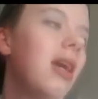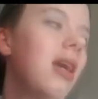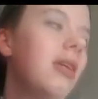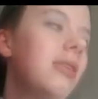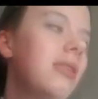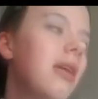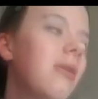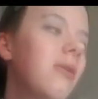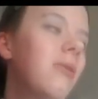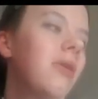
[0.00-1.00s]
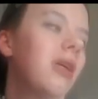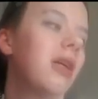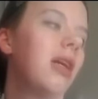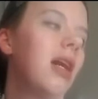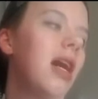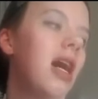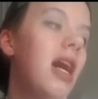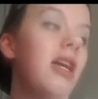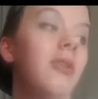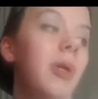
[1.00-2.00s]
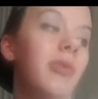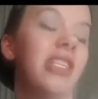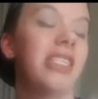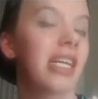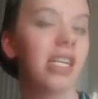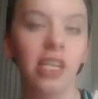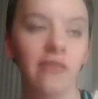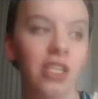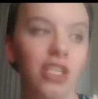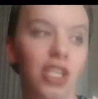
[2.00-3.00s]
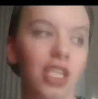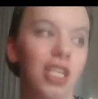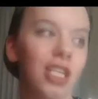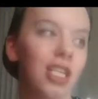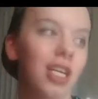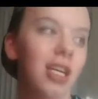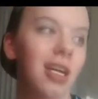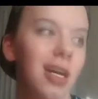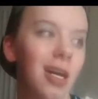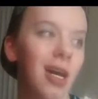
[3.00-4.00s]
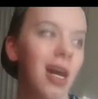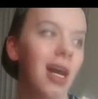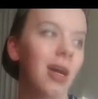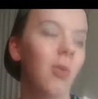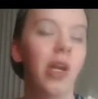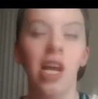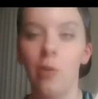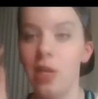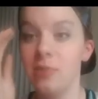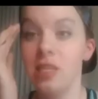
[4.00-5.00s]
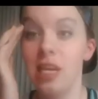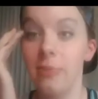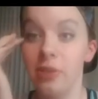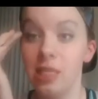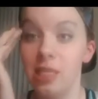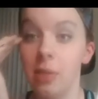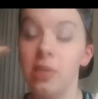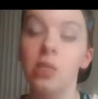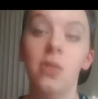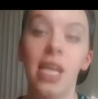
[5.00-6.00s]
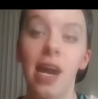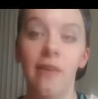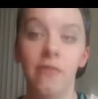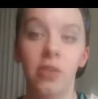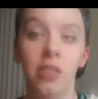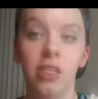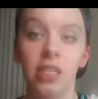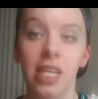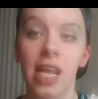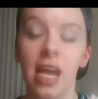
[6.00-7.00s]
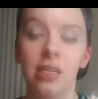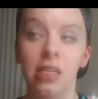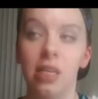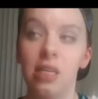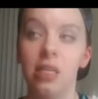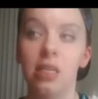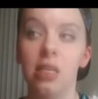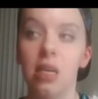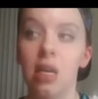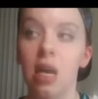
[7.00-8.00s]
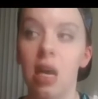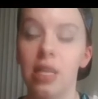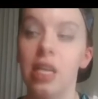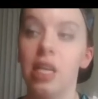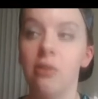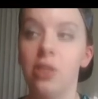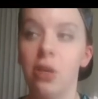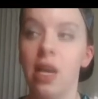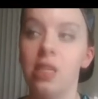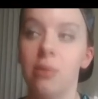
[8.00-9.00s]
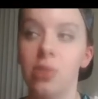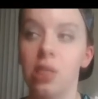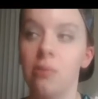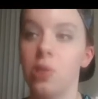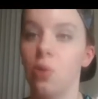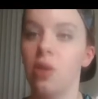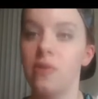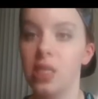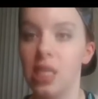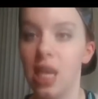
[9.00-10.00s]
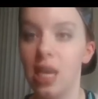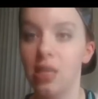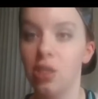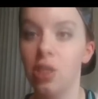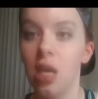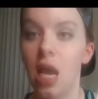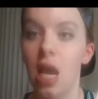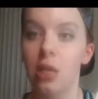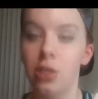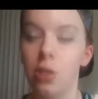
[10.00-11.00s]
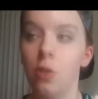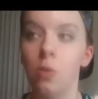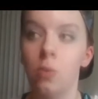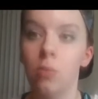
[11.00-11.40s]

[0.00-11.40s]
So I remember the second convention, when I went up to the table this time. This was after they had done, the Hillywood Show had done some sort of sketch to